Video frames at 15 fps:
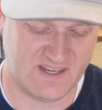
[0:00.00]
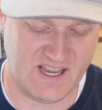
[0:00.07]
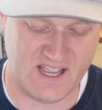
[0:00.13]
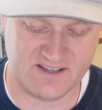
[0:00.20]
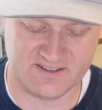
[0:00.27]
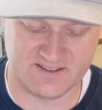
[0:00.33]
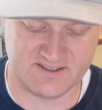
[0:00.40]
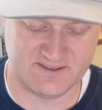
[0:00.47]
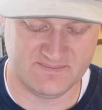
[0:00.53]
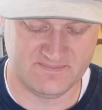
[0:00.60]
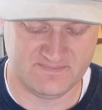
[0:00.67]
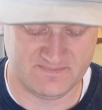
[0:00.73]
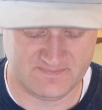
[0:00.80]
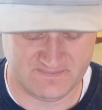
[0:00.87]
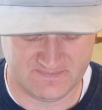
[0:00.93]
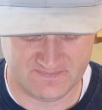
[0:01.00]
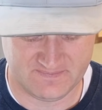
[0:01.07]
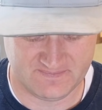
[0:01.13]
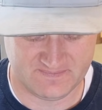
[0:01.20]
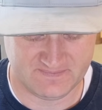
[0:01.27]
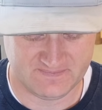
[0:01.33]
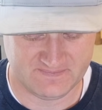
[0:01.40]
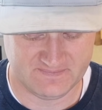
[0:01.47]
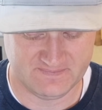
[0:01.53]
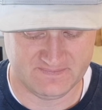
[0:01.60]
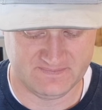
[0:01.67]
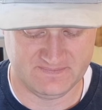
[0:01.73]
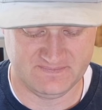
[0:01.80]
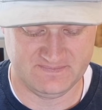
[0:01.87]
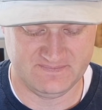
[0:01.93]

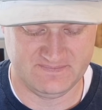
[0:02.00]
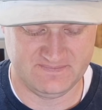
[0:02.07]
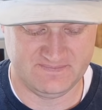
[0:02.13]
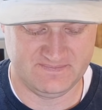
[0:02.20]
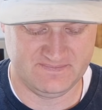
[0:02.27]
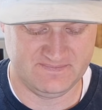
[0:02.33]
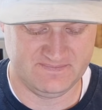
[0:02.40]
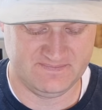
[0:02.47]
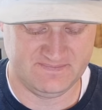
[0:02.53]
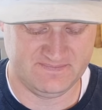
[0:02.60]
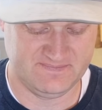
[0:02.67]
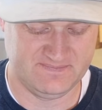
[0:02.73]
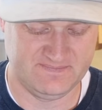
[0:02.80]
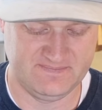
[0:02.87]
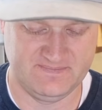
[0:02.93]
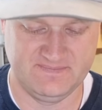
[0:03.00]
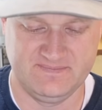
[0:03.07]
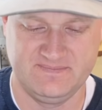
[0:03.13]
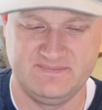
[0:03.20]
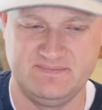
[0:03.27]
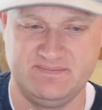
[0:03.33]
No words are spoken by the person on screen.